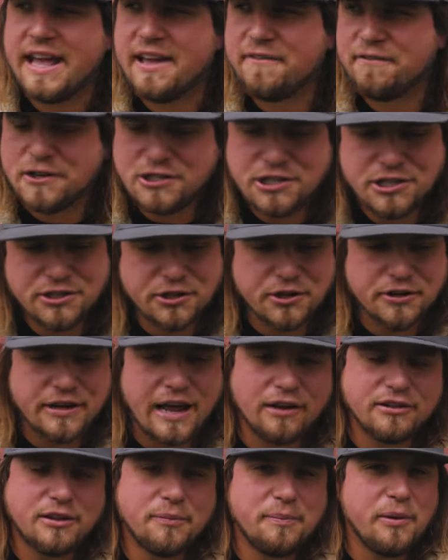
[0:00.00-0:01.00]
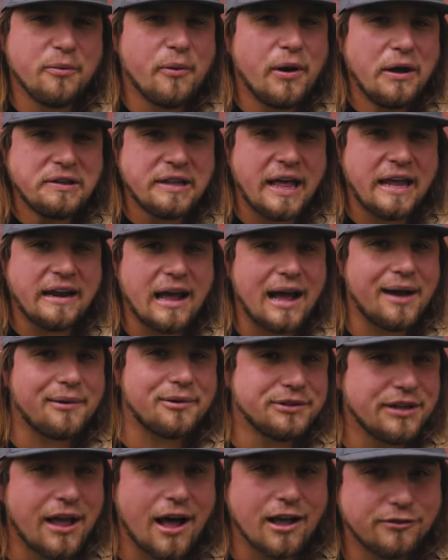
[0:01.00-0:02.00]
day of fishing turned out to be one that I
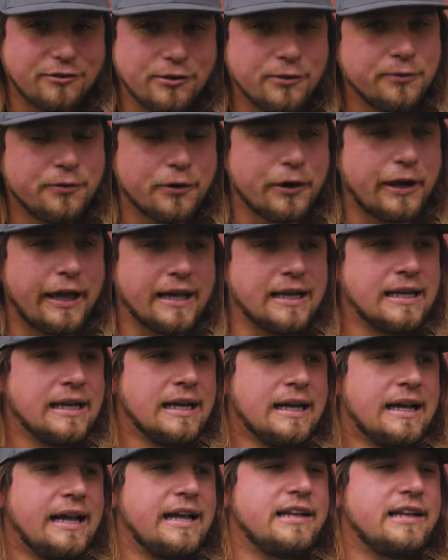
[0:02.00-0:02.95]
will not soon forget.